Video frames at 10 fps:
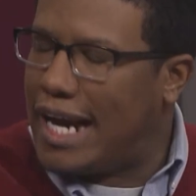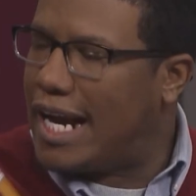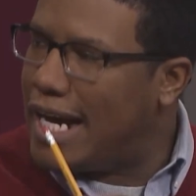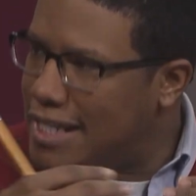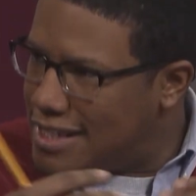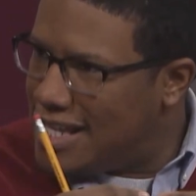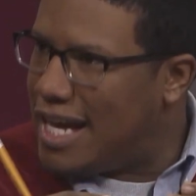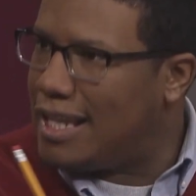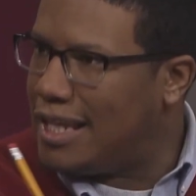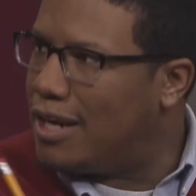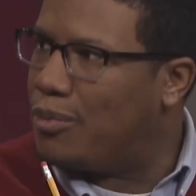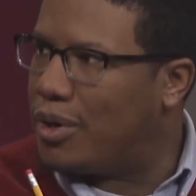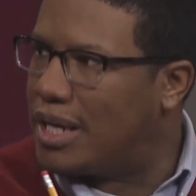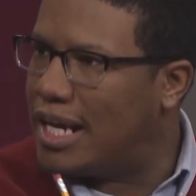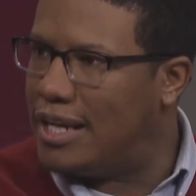I kind of see that link
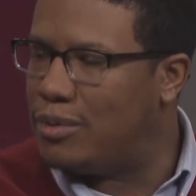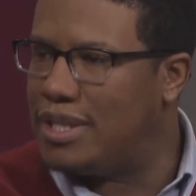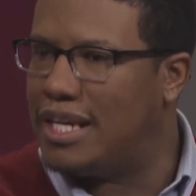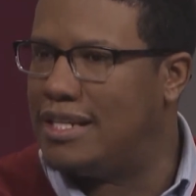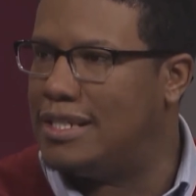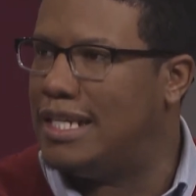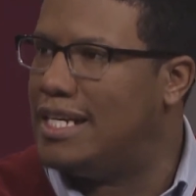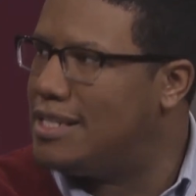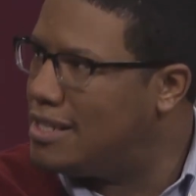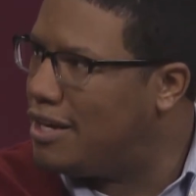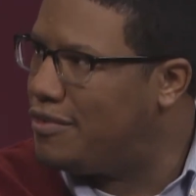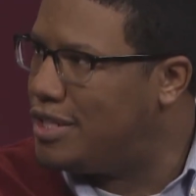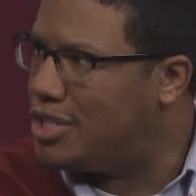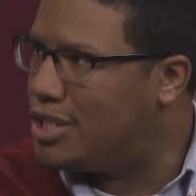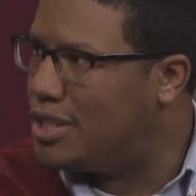working. I don't think it's an easy
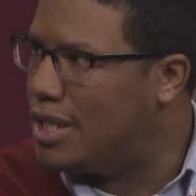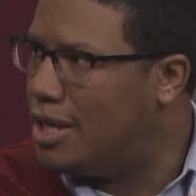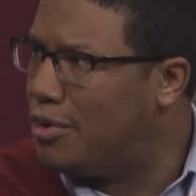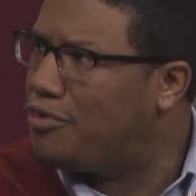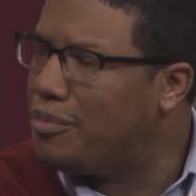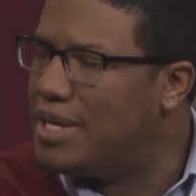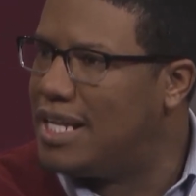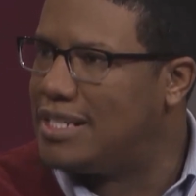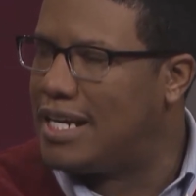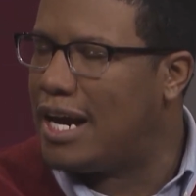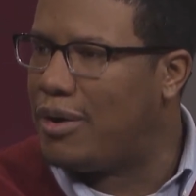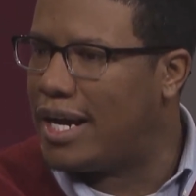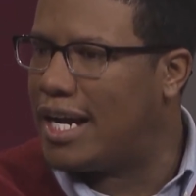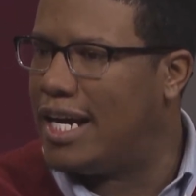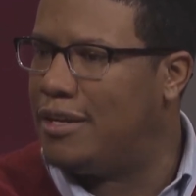definition, but for me, that's how I
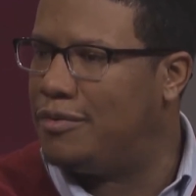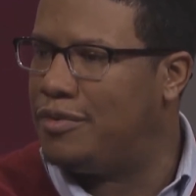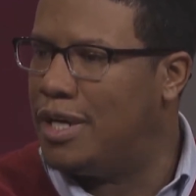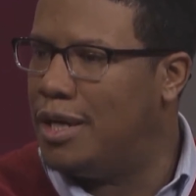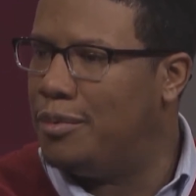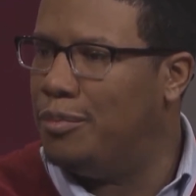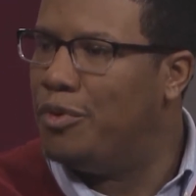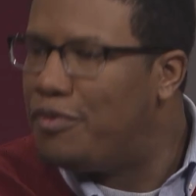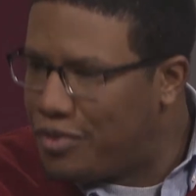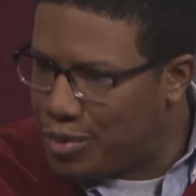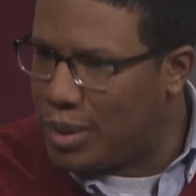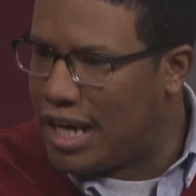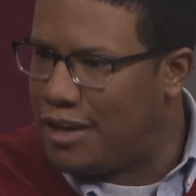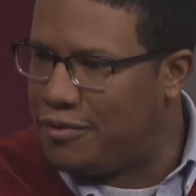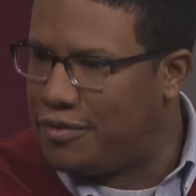kind of move through
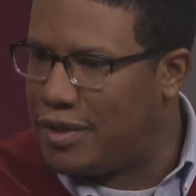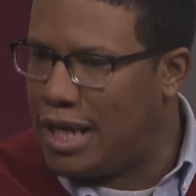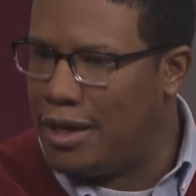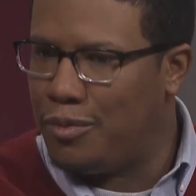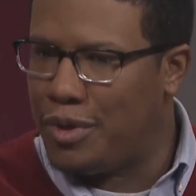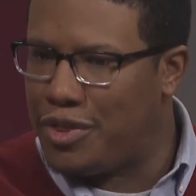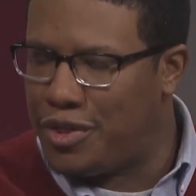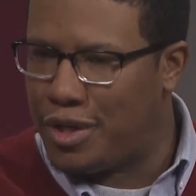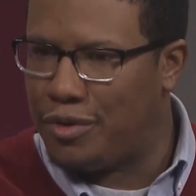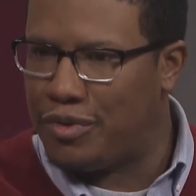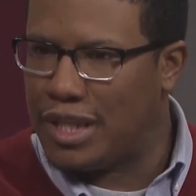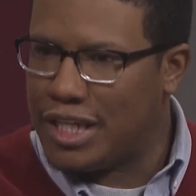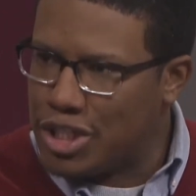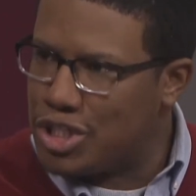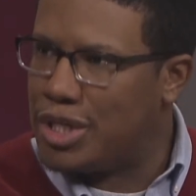life with the
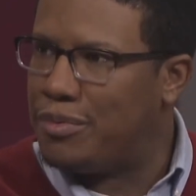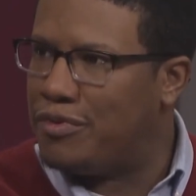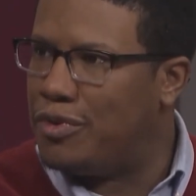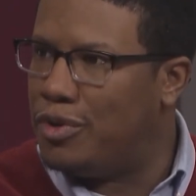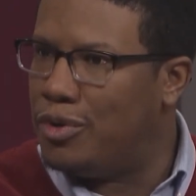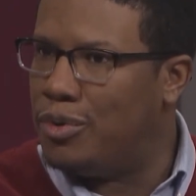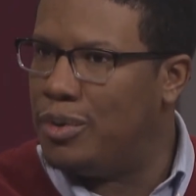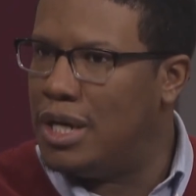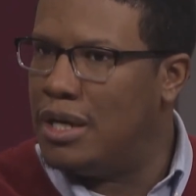relationship of who